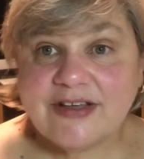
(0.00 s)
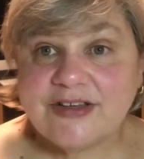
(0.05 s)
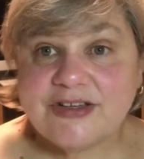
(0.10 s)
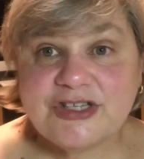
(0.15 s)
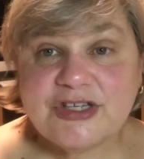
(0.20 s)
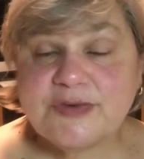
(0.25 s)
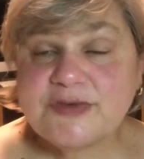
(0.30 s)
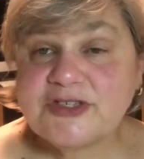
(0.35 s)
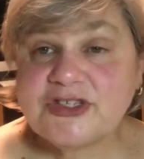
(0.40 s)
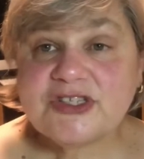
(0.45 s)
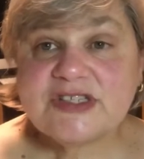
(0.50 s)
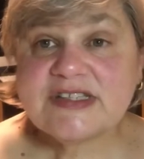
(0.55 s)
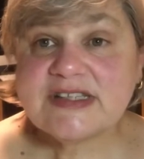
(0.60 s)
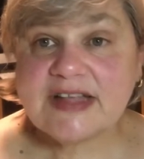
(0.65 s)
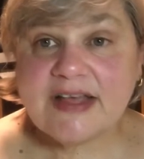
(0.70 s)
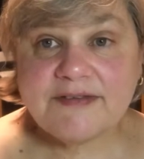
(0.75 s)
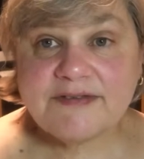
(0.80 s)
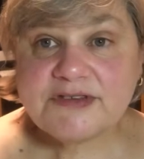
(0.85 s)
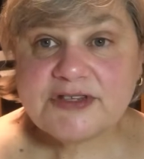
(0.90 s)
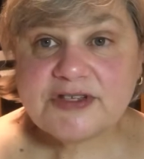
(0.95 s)
she was just
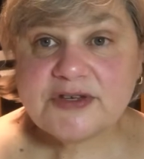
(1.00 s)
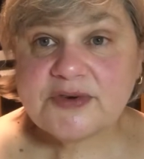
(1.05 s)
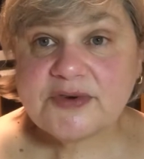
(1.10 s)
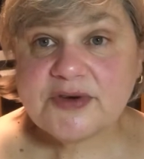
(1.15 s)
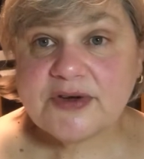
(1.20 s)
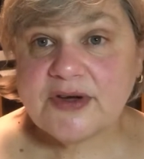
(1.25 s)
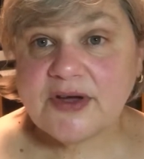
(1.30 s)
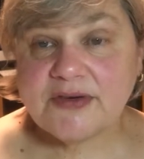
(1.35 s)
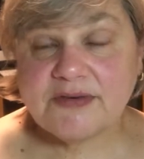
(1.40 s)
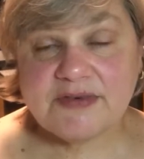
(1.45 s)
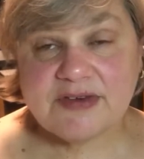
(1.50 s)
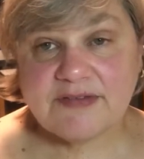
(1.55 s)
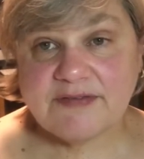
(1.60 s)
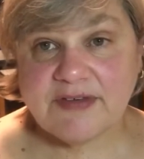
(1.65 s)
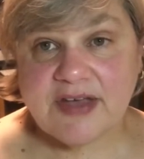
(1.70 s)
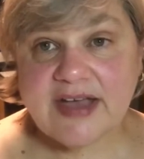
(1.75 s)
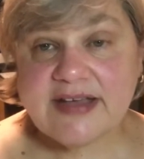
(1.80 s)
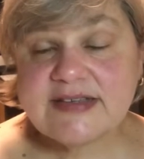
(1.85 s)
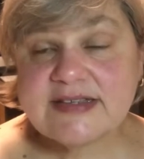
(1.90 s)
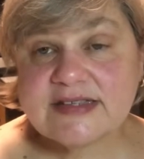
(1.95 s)
left to her own
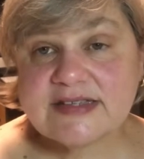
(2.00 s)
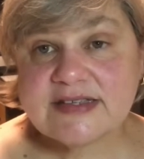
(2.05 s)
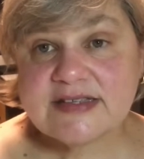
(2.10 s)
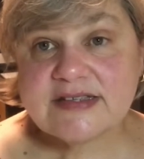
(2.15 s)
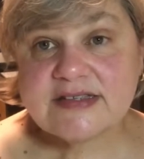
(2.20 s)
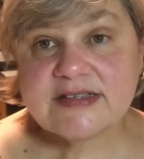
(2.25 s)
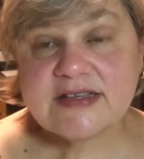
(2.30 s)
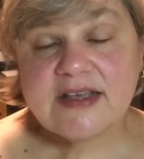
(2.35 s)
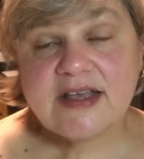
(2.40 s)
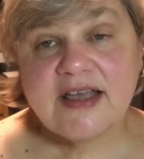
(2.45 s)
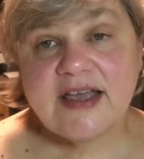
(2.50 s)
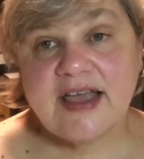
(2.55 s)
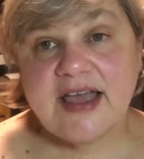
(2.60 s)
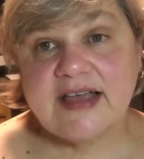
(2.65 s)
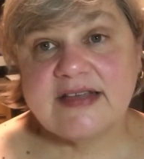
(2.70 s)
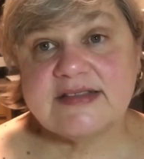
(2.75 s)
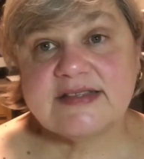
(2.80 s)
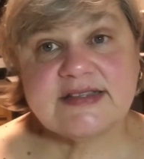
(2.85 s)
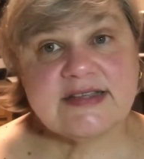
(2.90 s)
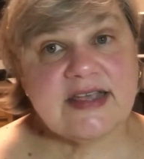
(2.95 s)
devices,
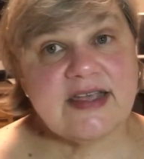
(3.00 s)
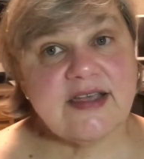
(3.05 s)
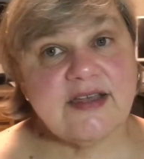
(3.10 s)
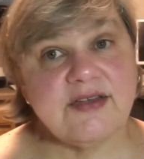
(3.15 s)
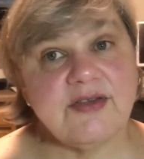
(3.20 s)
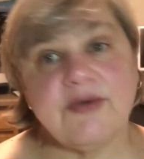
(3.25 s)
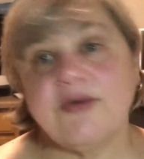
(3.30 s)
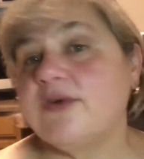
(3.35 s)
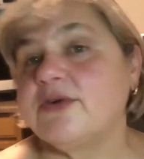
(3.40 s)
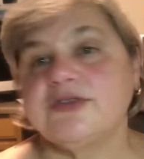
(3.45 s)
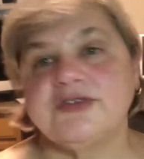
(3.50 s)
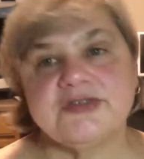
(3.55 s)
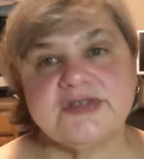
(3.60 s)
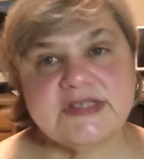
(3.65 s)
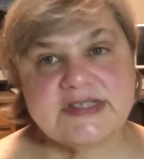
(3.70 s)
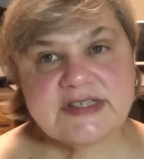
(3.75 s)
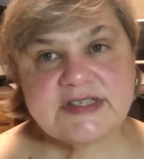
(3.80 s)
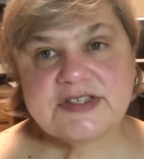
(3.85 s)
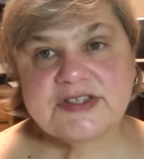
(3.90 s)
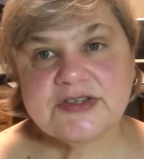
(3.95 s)
and seeing her older
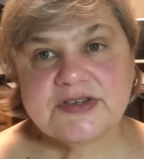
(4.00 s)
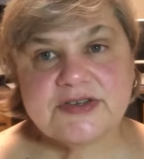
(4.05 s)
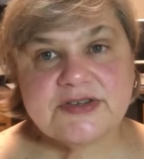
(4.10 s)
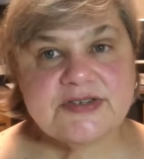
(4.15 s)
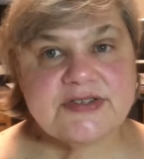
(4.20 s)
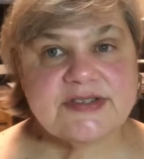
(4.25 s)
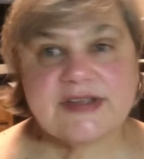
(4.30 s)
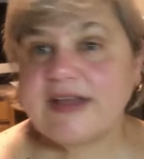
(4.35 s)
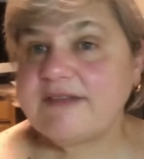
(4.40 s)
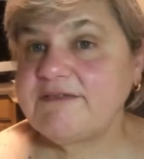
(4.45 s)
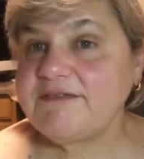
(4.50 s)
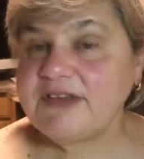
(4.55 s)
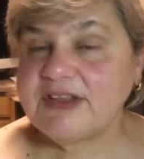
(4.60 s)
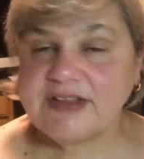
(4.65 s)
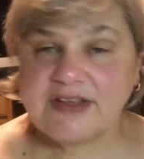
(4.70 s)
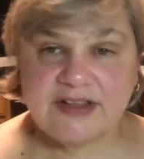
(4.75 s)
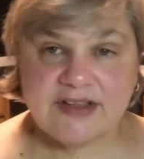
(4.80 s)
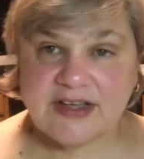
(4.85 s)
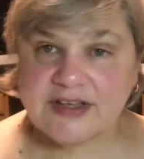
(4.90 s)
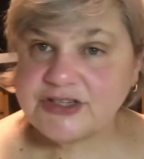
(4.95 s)
sisters and
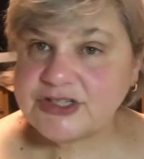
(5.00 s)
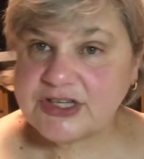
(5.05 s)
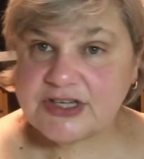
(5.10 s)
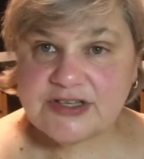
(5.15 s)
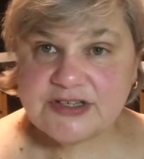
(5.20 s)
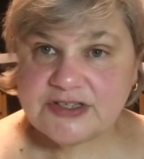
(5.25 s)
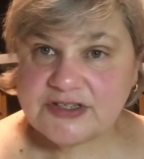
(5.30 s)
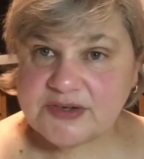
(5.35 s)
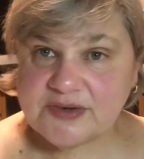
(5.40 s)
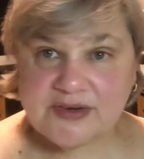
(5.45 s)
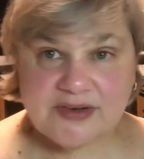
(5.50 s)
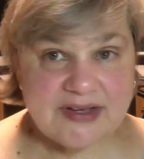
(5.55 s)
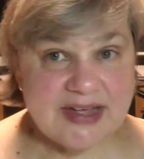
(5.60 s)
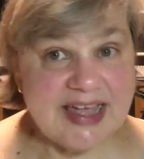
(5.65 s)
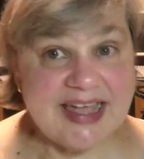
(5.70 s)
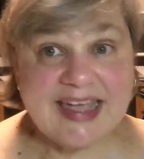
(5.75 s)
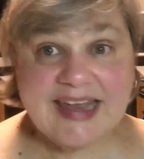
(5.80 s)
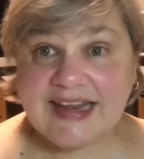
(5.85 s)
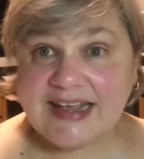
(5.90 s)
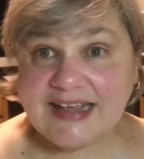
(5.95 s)
feeling like she could do
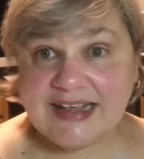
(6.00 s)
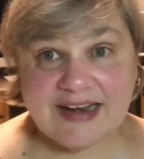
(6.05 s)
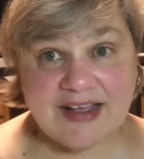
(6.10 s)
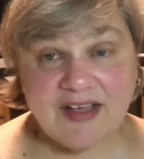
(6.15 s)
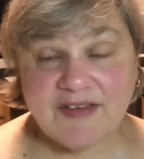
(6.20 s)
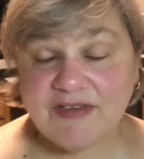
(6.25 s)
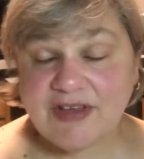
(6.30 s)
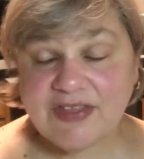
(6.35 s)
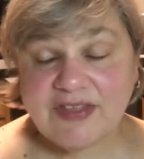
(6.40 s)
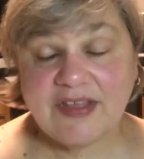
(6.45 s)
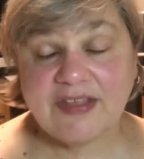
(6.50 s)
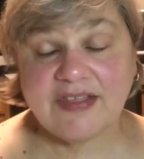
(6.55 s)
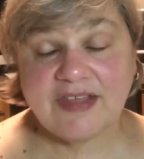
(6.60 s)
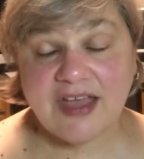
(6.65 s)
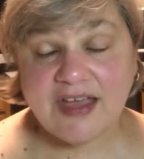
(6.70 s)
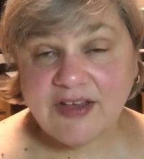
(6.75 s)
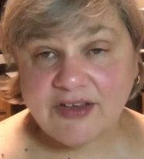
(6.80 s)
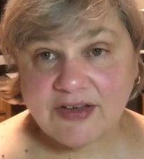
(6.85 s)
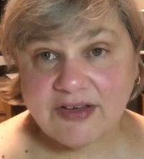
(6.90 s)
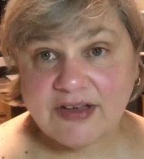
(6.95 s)
any and everything
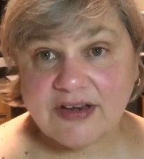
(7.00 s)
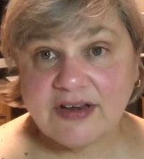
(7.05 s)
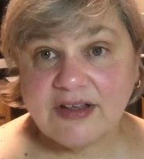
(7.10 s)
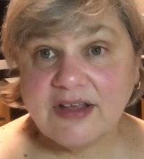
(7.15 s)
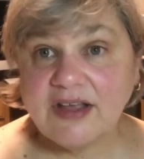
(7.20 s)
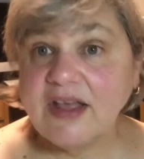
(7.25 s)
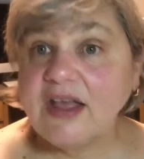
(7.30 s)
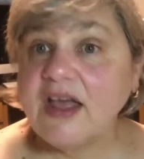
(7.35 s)
they could.